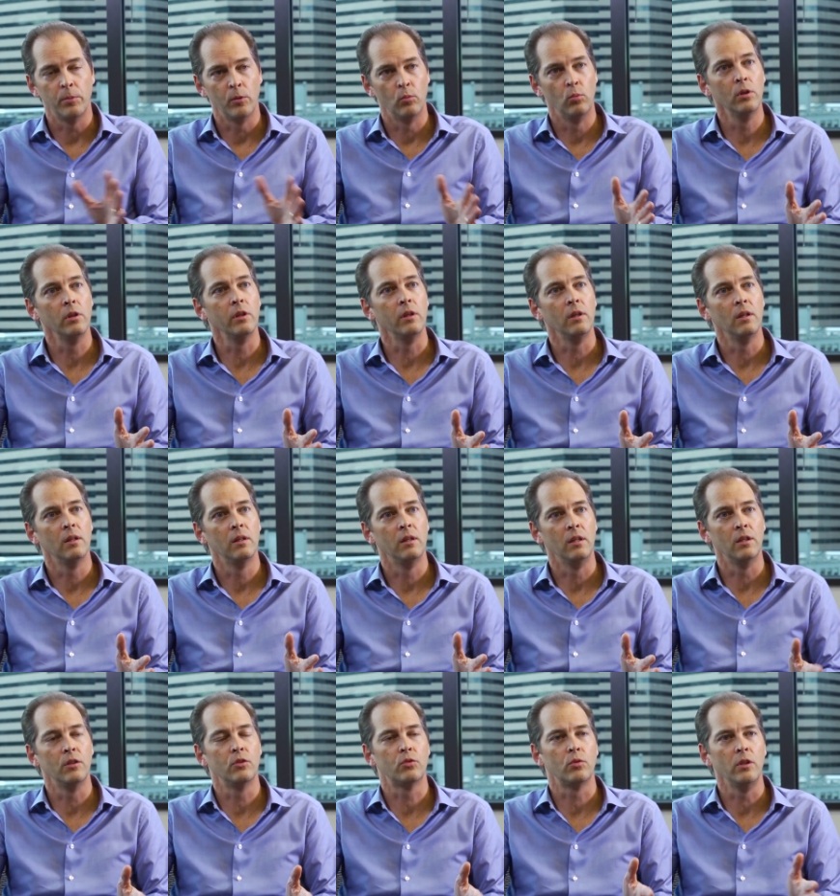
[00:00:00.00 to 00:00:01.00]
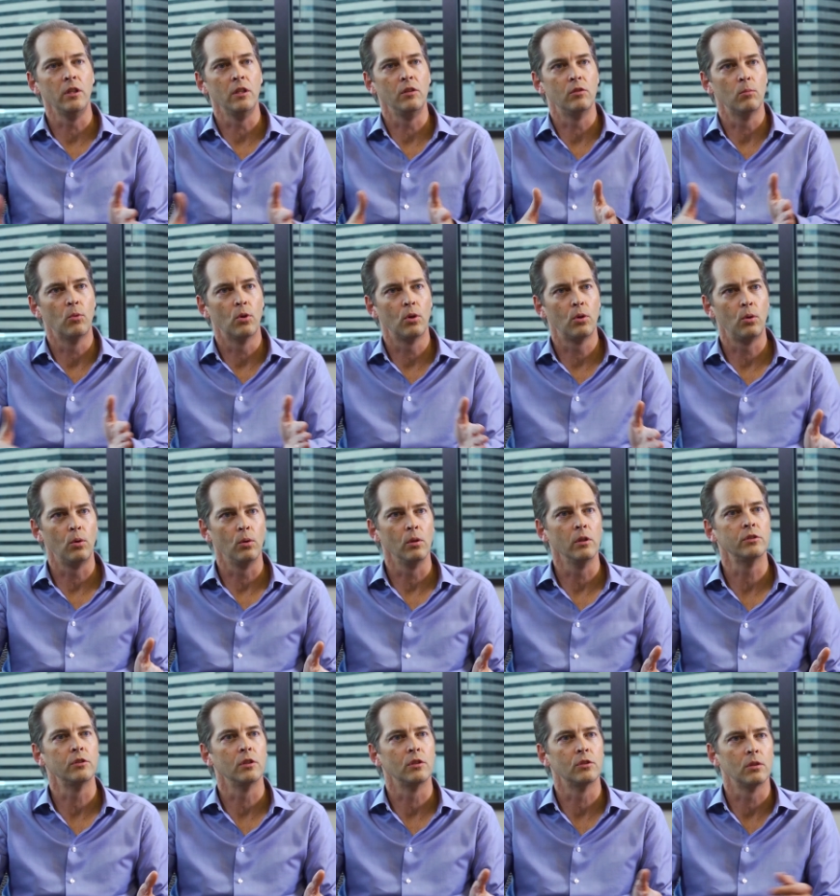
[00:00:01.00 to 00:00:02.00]
but really the industry needs a more
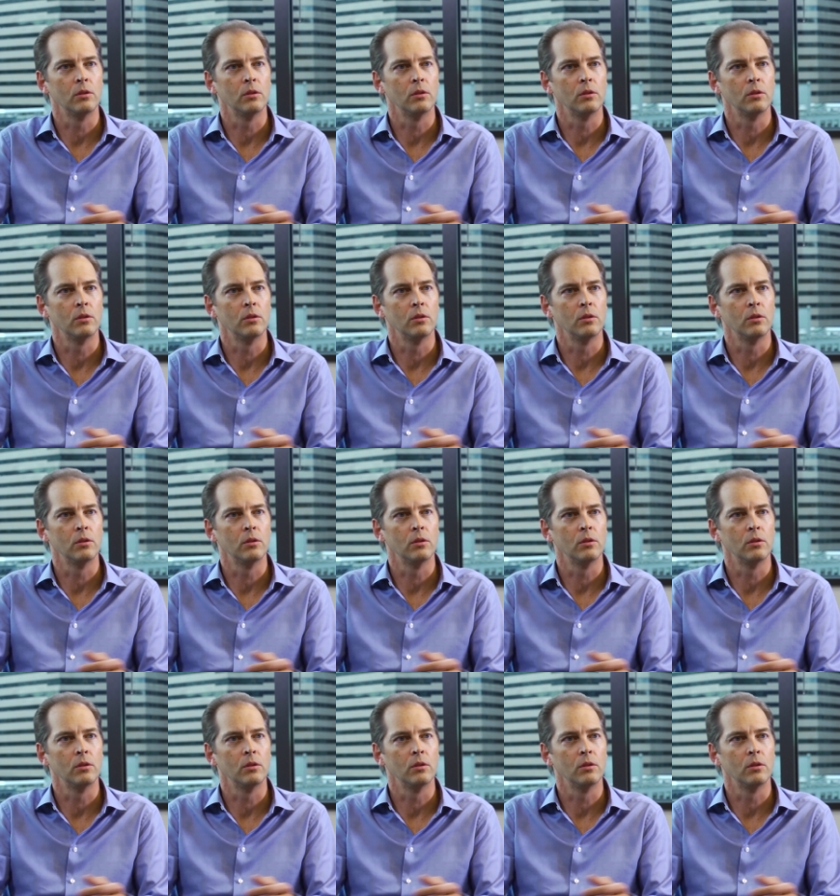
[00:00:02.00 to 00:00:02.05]
holistic